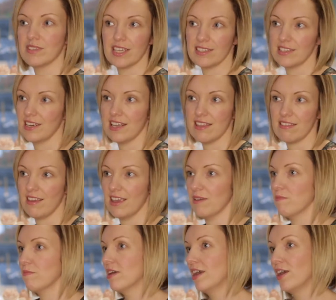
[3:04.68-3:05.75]
Disney
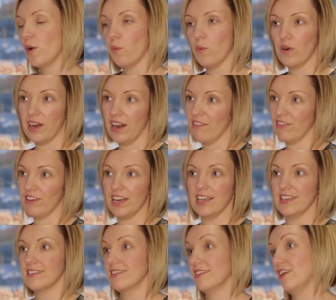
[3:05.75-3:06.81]
theme, whatever it
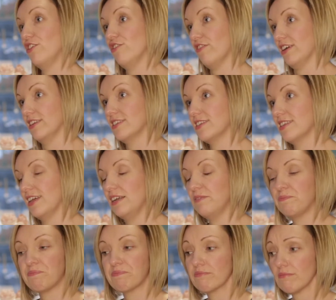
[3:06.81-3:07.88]
is that you
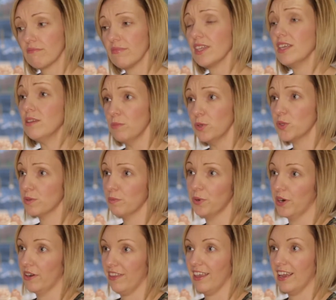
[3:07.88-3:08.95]
fancy. The most
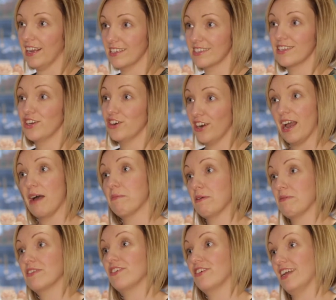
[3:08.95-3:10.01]
important thing is that you're
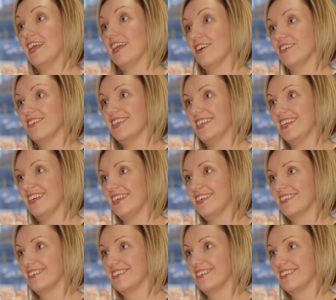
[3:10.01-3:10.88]
happy with your cake on the day.